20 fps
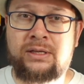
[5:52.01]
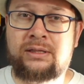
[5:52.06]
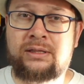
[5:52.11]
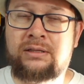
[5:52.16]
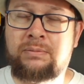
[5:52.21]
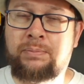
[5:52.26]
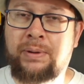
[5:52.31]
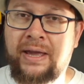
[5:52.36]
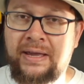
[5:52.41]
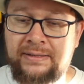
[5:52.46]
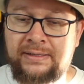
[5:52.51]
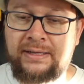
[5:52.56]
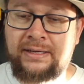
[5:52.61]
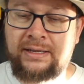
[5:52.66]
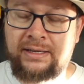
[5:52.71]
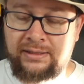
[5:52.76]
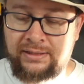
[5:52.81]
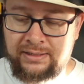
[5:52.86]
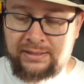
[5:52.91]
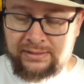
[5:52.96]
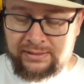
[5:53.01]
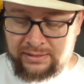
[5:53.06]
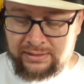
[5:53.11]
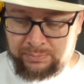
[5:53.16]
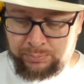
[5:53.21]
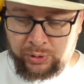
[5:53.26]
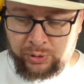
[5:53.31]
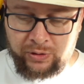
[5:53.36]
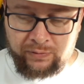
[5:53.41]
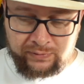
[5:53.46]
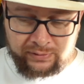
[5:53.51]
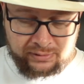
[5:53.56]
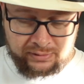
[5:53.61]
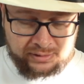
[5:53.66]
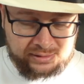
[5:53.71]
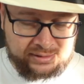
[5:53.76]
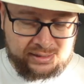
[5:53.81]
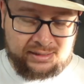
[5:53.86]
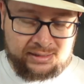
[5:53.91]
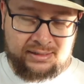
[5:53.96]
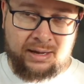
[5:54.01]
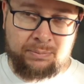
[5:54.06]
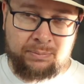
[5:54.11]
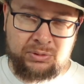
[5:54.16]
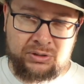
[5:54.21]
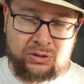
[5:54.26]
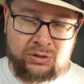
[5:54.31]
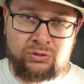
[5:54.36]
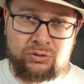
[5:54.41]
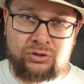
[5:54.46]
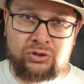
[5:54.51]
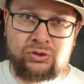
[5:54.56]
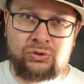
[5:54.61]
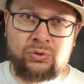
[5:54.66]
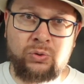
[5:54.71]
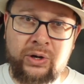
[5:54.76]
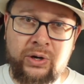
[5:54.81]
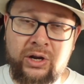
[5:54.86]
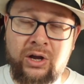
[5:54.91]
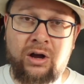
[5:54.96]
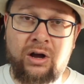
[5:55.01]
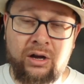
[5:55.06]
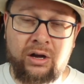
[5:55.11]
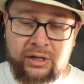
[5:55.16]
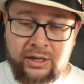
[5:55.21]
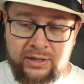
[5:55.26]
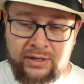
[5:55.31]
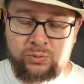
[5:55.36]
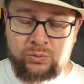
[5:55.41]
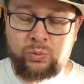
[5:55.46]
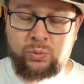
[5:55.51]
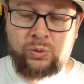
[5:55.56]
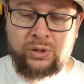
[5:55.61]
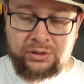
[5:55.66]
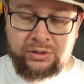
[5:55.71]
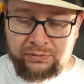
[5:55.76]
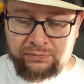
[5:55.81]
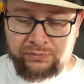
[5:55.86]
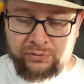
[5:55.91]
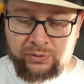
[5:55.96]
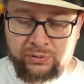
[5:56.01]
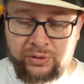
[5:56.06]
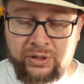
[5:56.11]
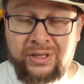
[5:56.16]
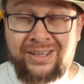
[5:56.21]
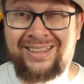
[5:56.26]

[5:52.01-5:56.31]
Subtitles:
The pacing in this is perfect. The 6-episode story arc is wonderful.